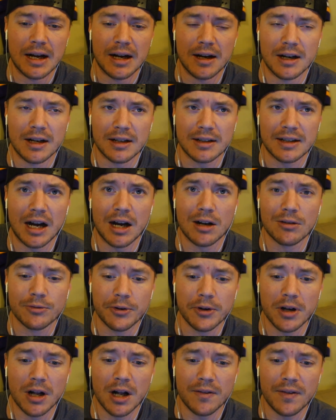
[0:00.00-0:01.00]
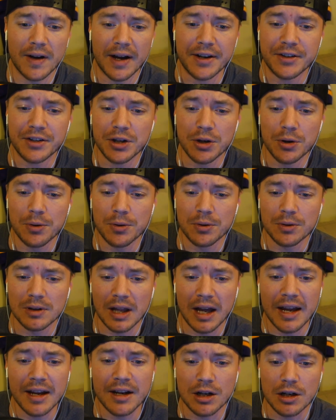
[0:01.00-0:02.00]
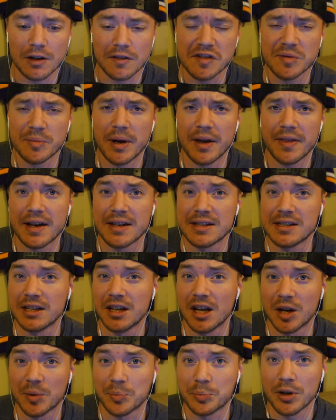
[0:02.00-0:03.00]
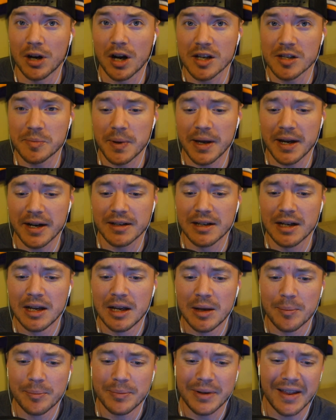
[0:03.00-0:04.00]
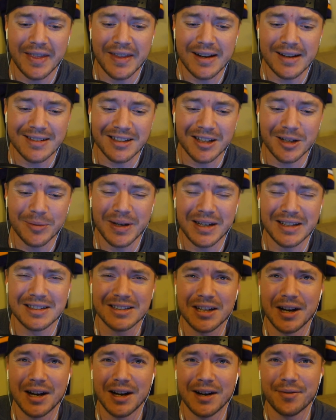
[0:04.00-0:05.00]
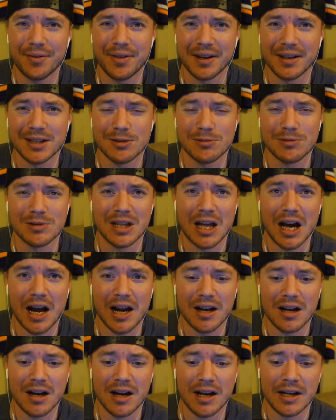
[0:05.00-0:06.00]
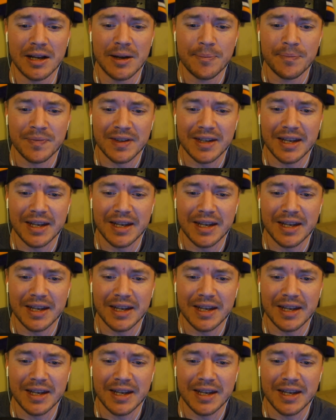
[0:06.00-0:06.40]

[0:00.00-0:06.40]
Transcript: Kyle Rudolph. I do like Irv Smith as a young prospect, but I think it's going to be a tough thing to rely on,